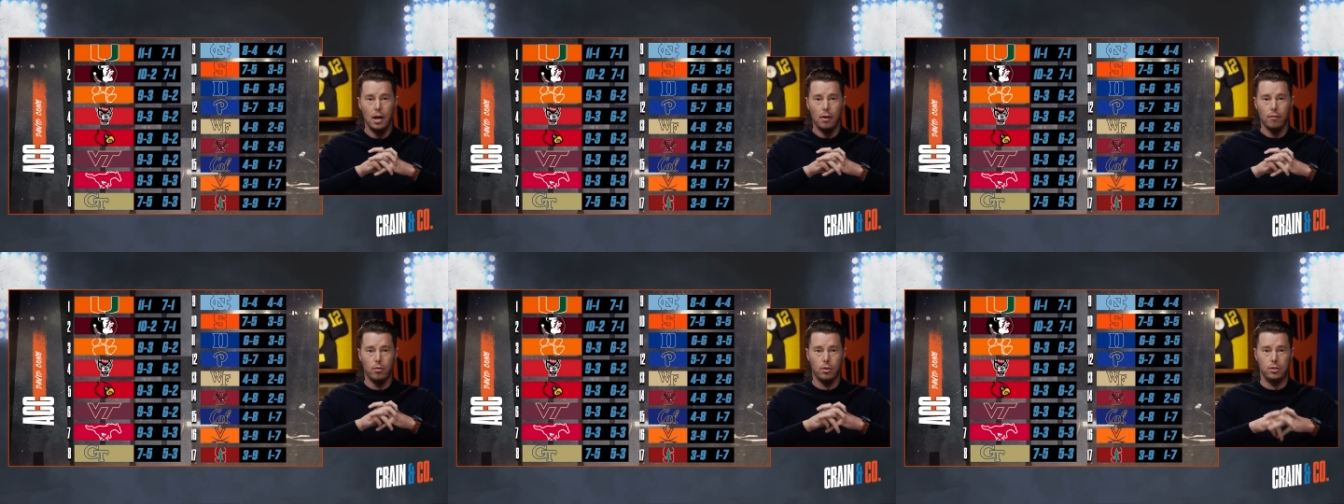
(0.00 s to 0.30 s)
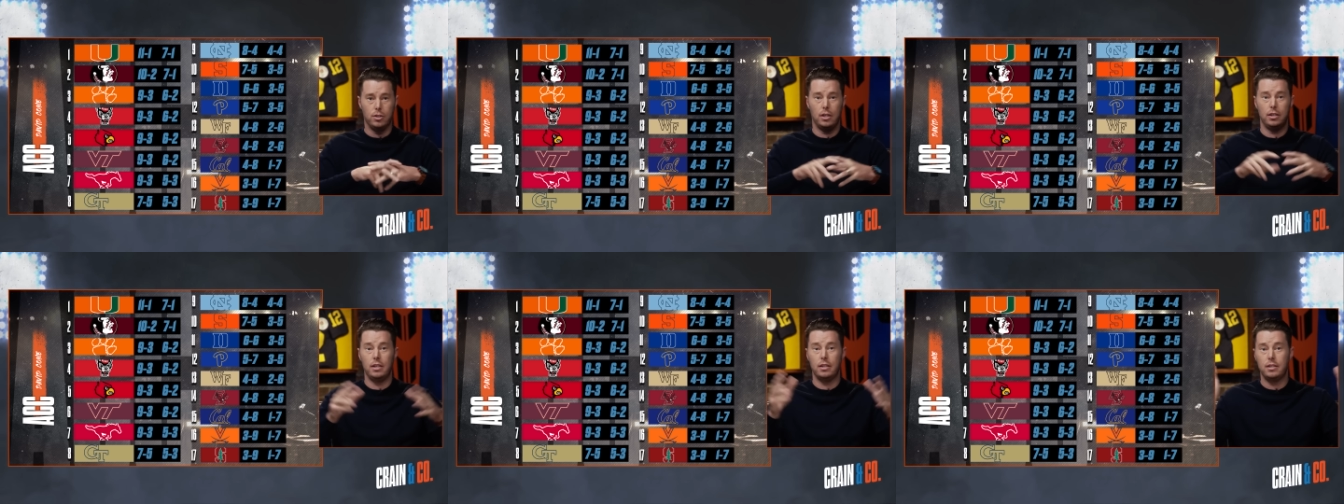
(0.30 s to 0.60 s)

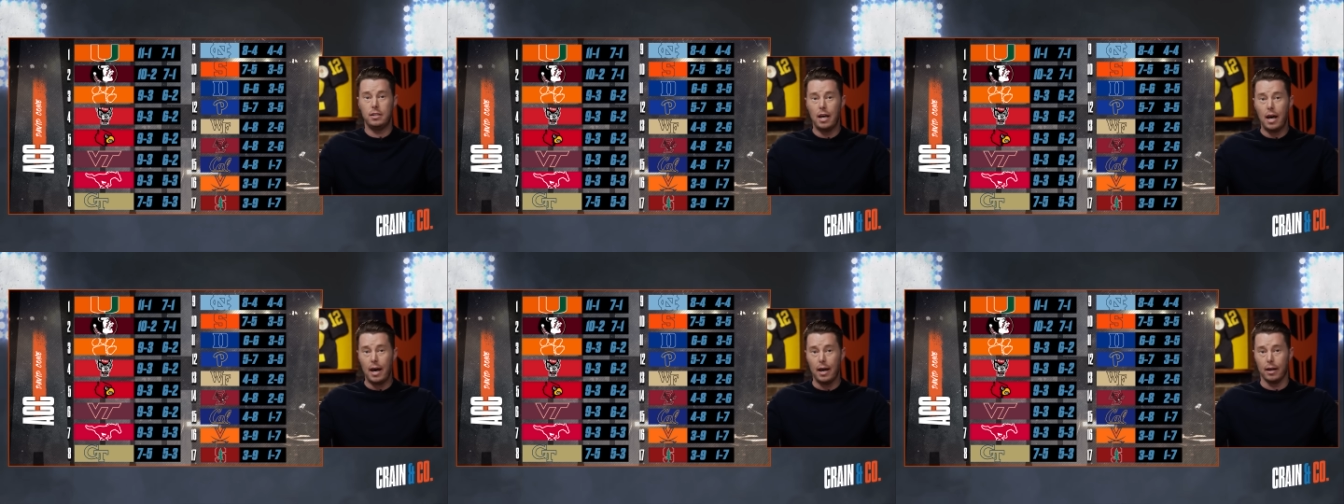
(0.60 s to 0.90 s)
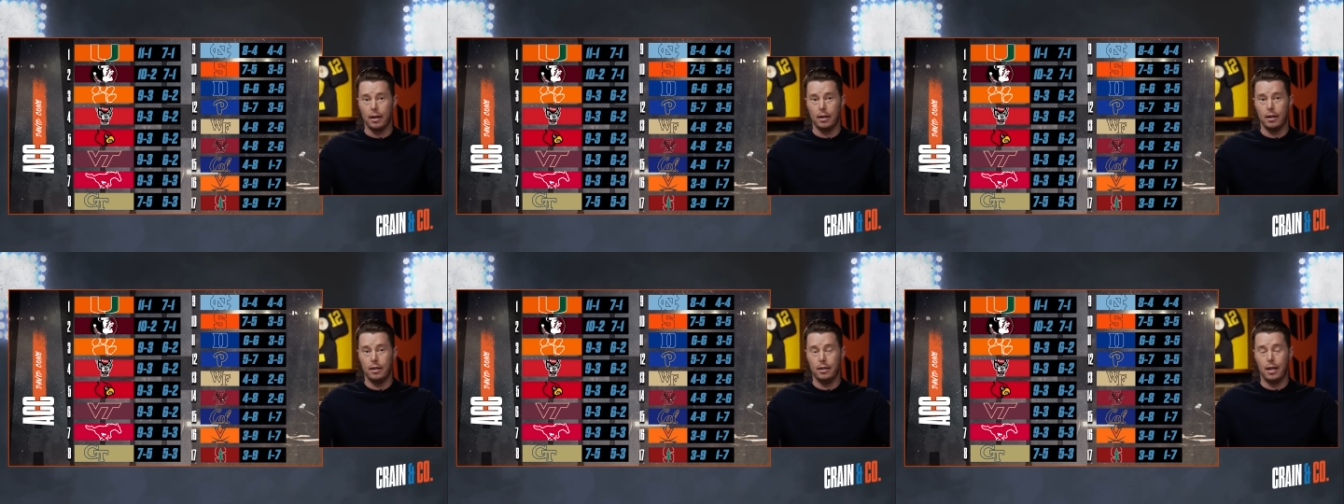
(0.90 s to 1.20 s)
Virginia
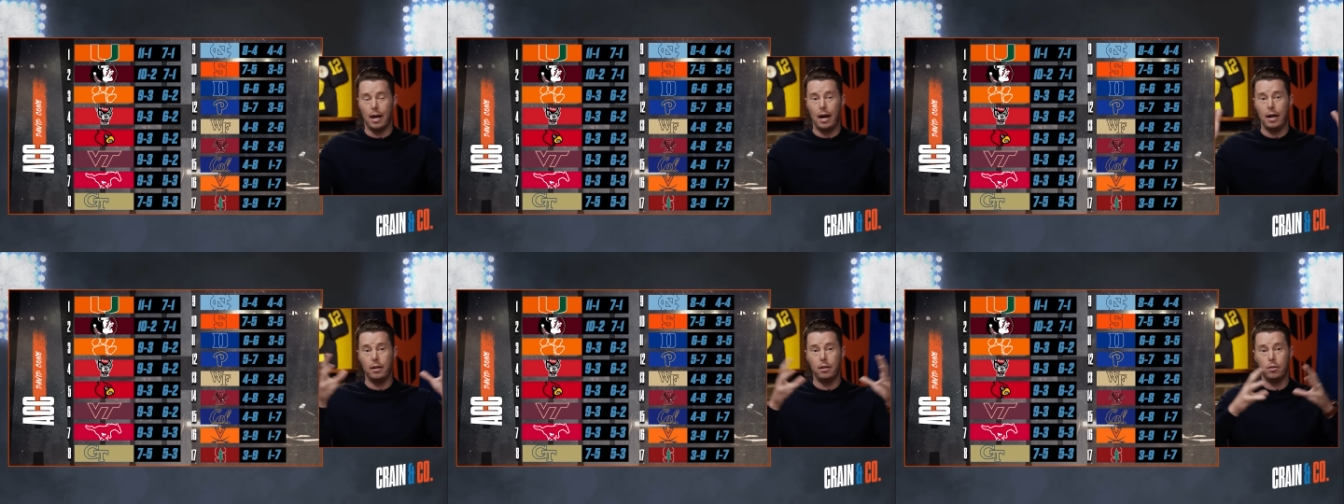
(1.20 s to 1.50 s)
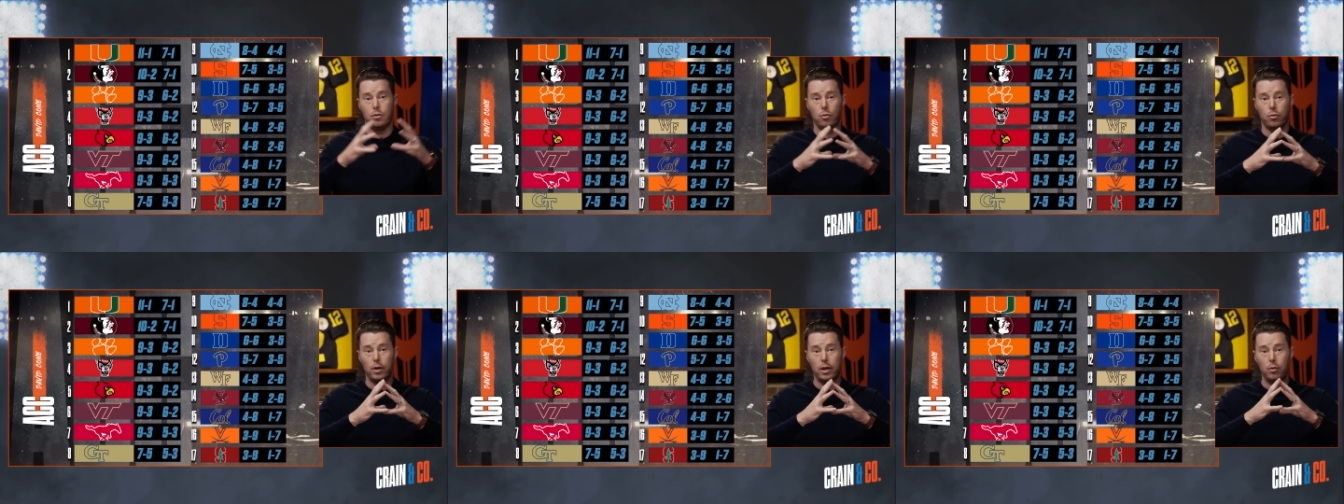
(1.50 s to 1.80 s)
Tech,
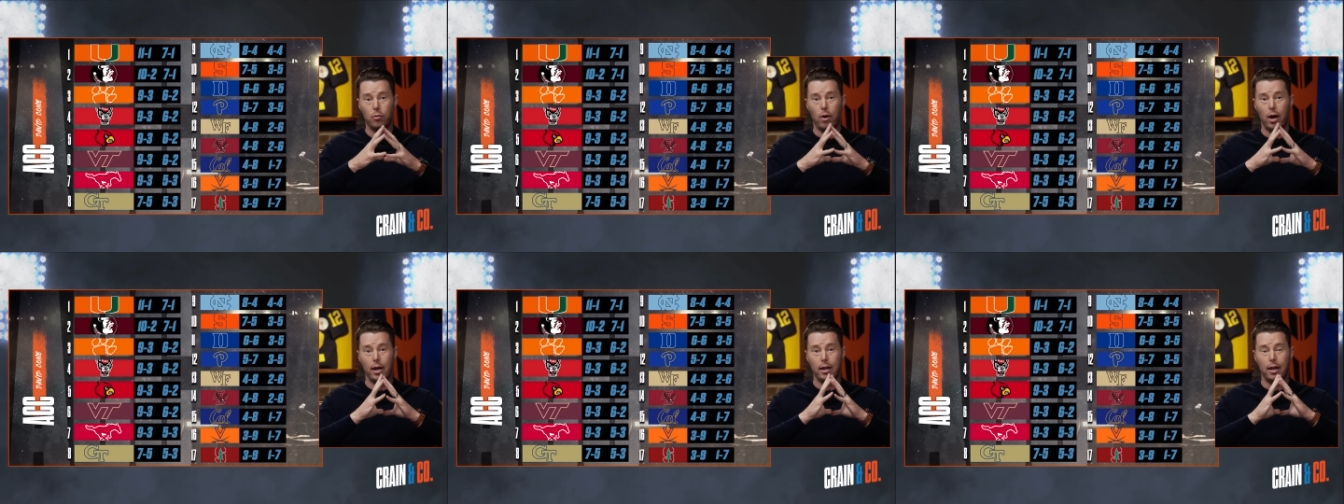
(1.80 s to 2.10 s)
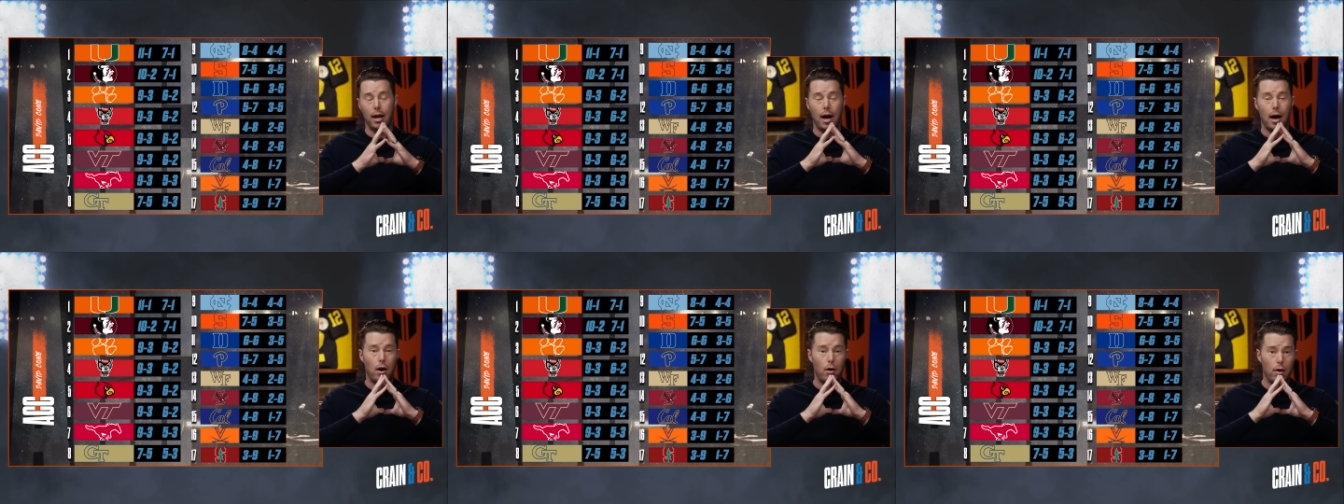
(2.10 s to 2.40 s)
9-3 right
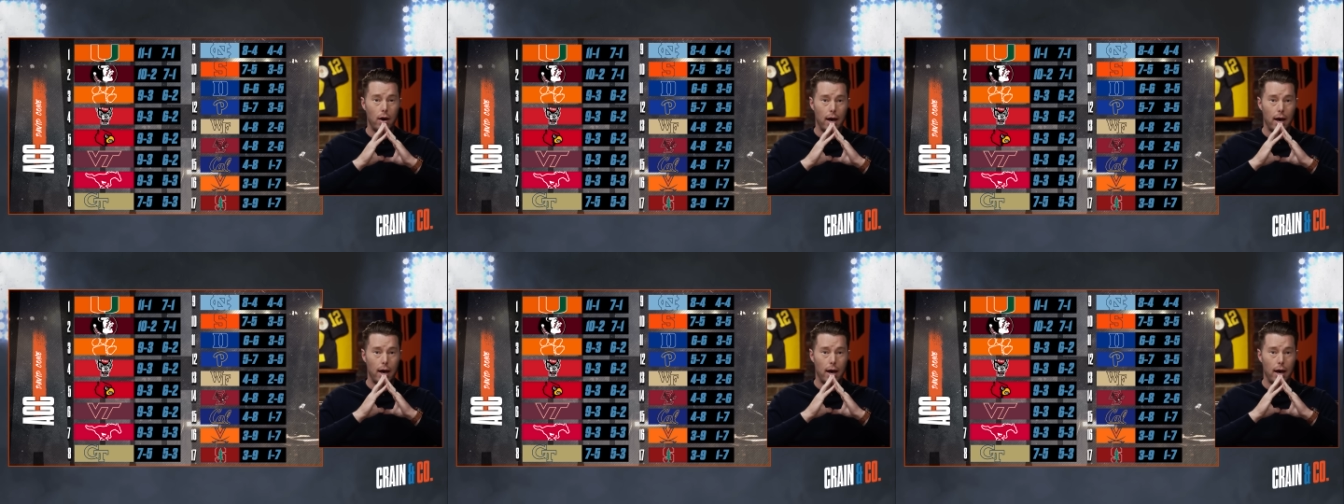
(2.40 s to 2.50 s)
now,